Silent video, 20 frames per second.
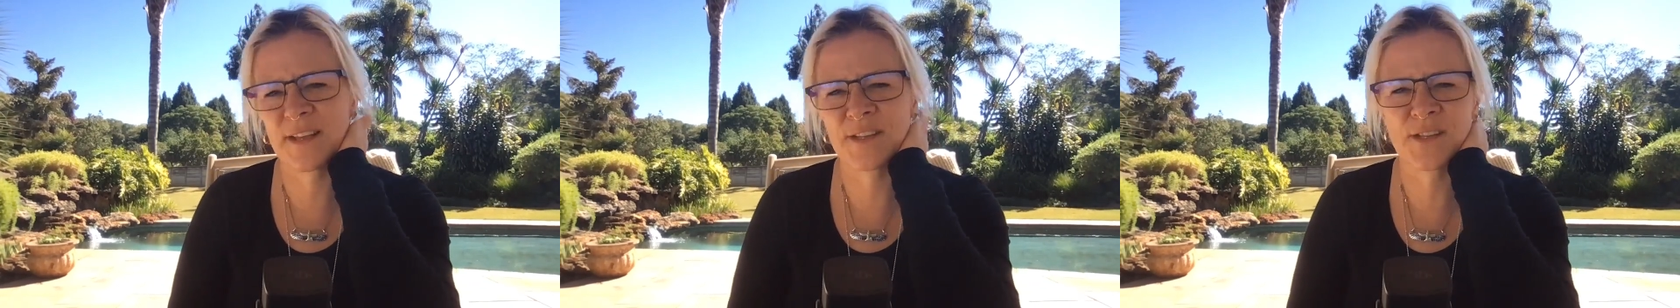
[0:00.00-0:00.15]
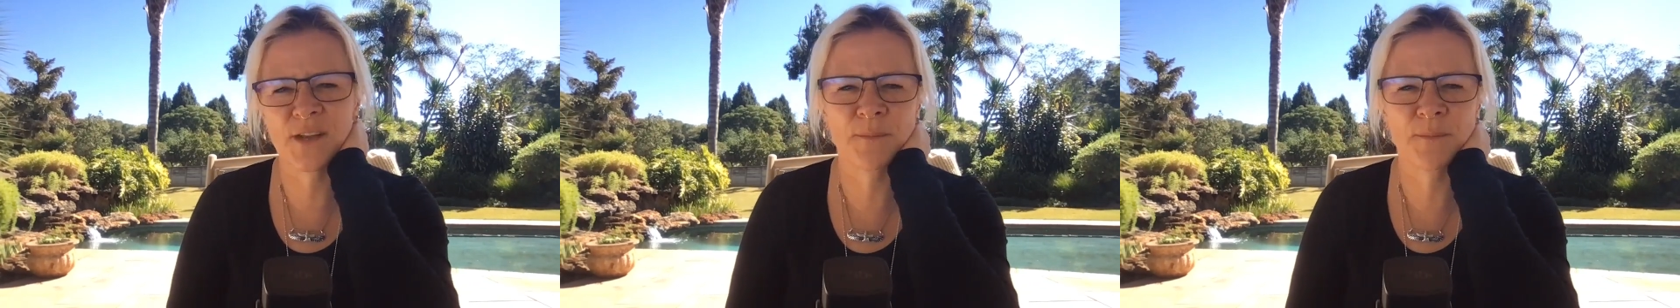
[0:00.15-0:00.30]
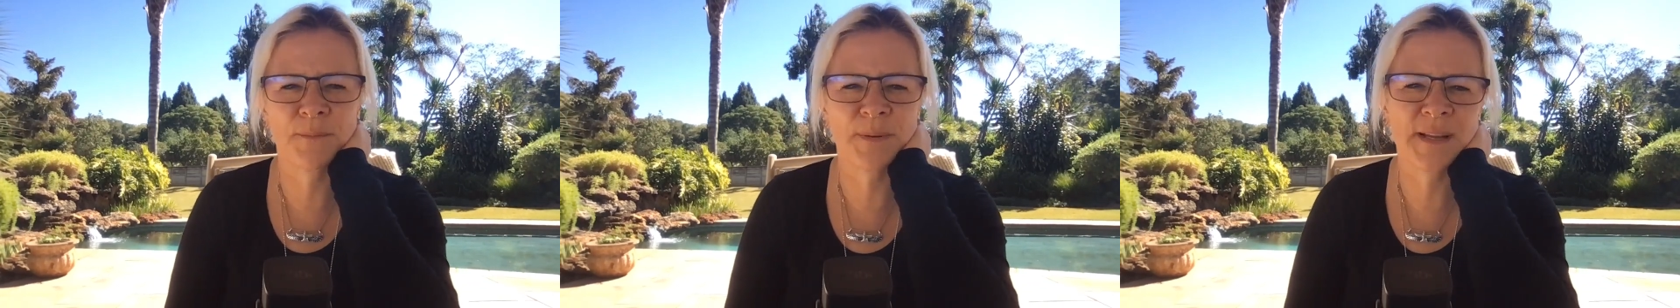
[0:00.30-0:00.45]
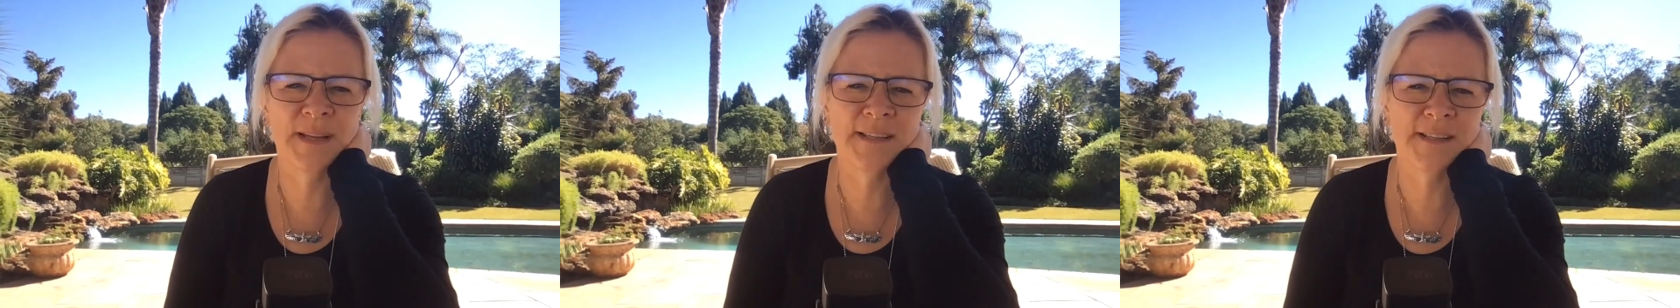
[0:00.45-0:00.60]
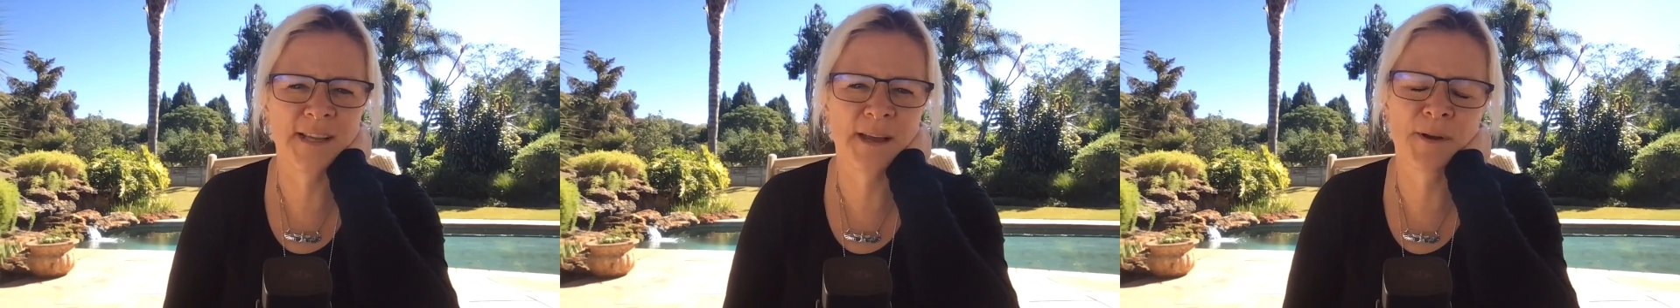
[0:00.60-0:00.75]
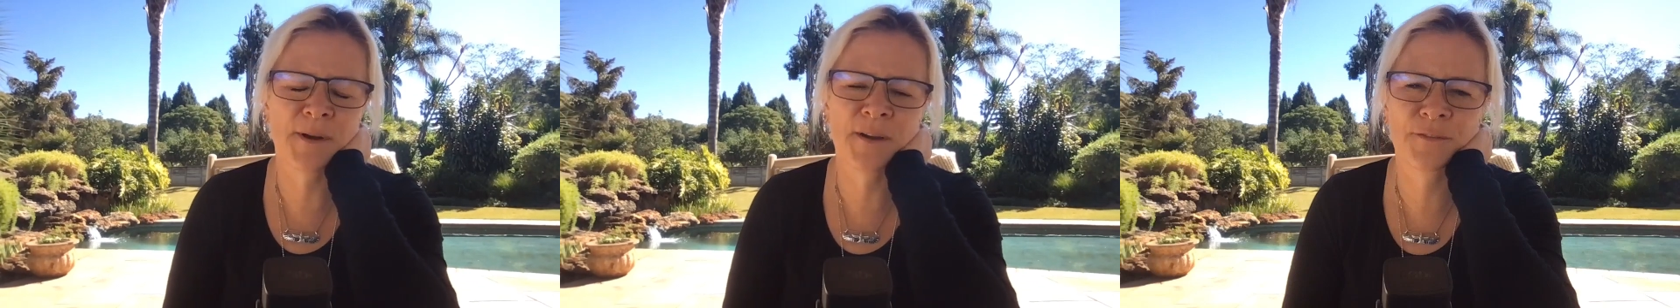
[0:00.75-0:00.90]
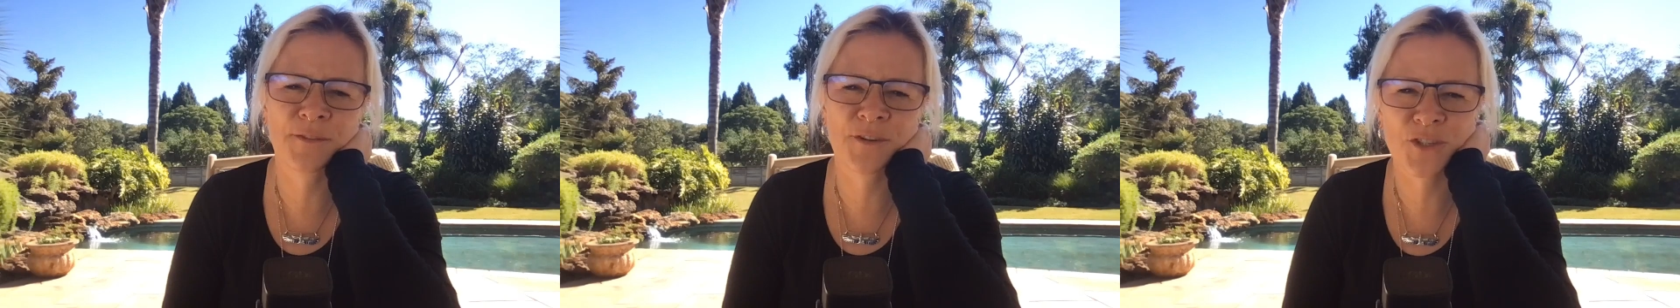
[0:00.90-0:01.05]
So please
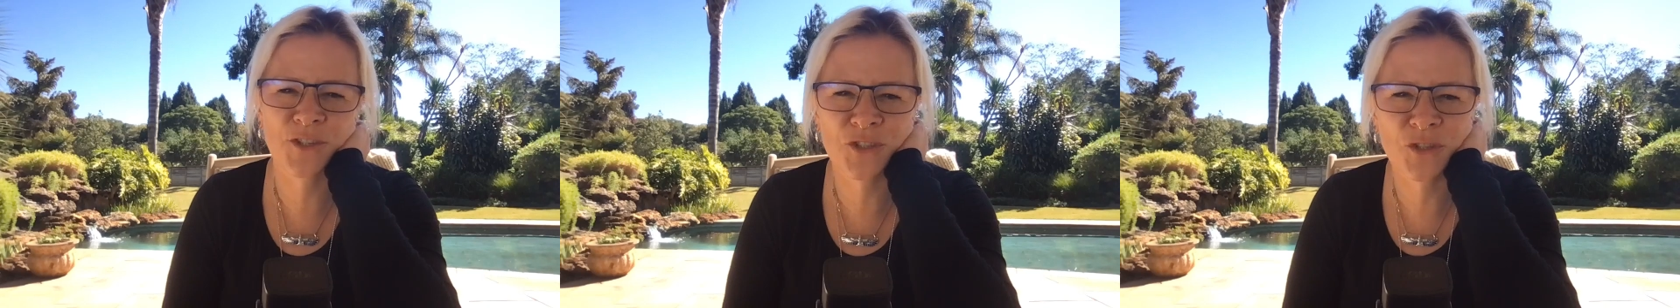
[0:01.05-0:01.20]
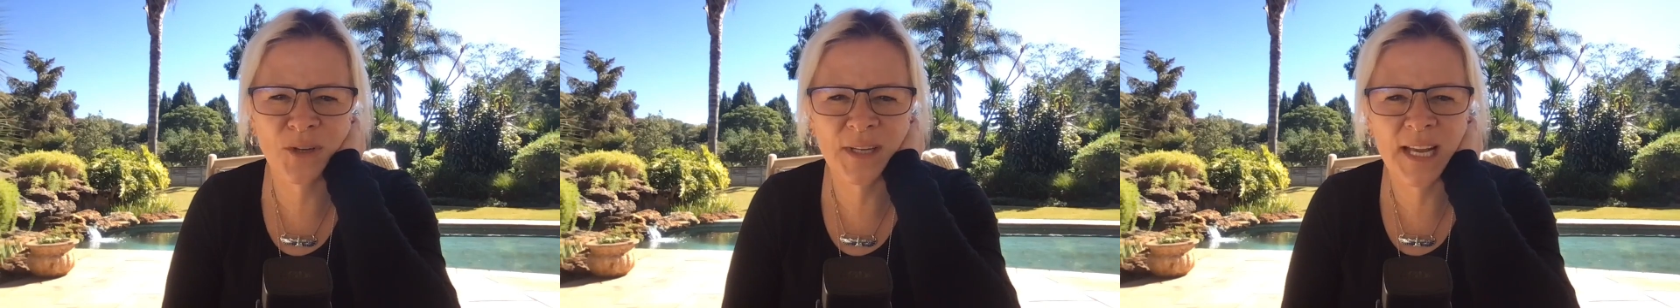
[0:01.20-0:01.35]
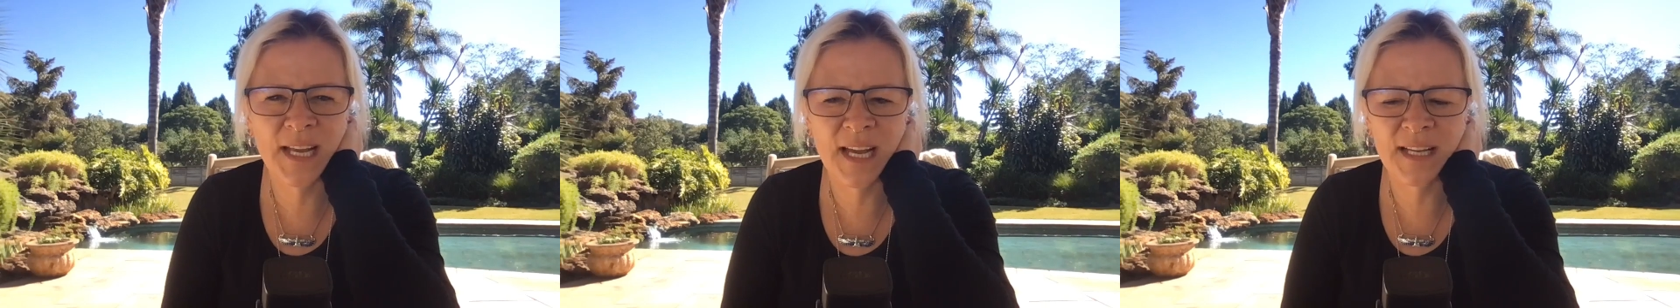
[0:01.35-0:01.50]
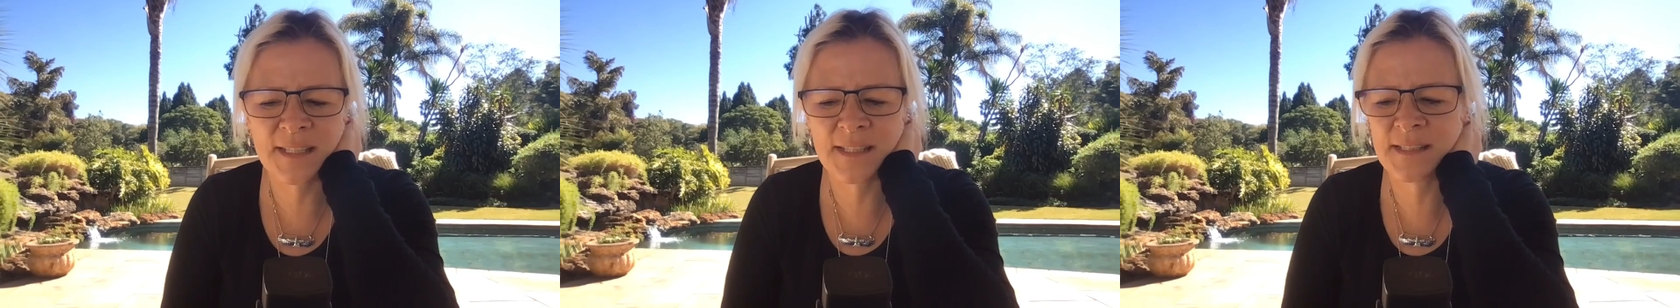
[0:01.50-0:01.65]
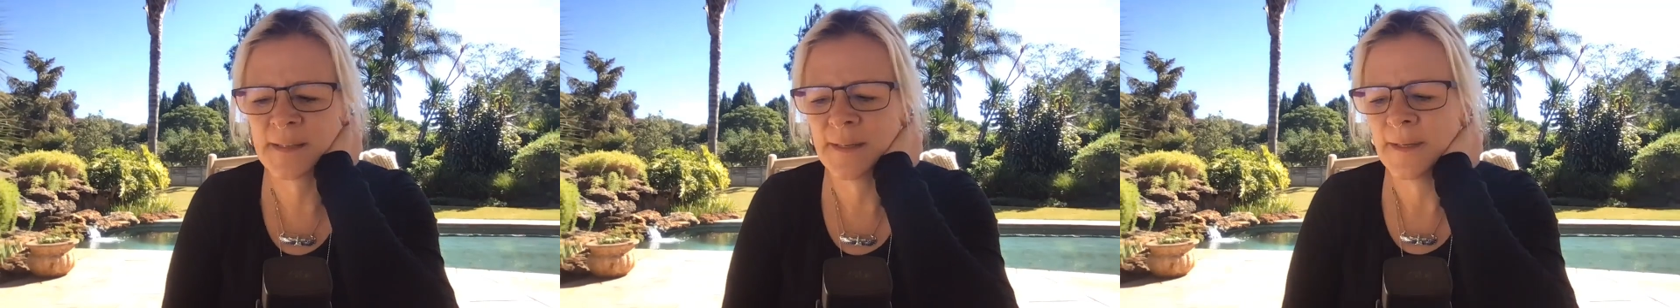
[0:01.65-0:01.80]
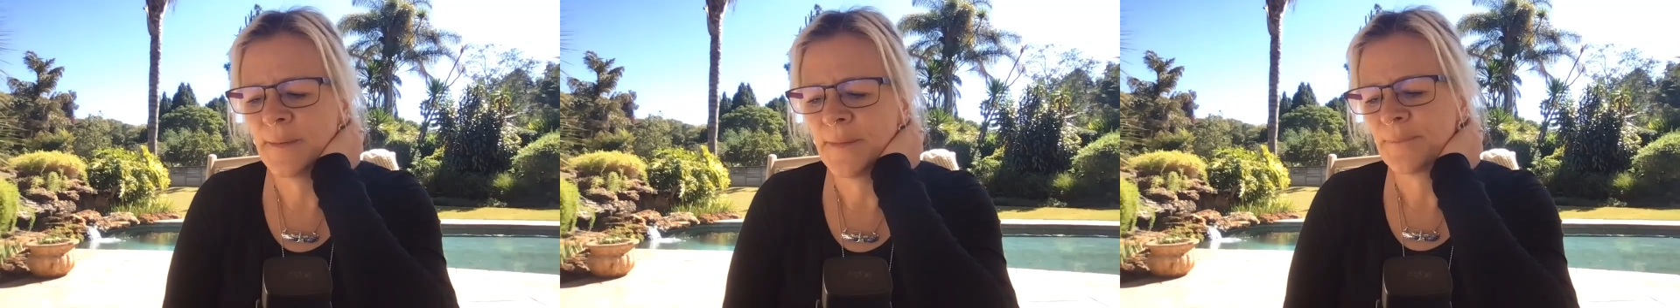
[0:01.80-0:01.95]
come over and join us.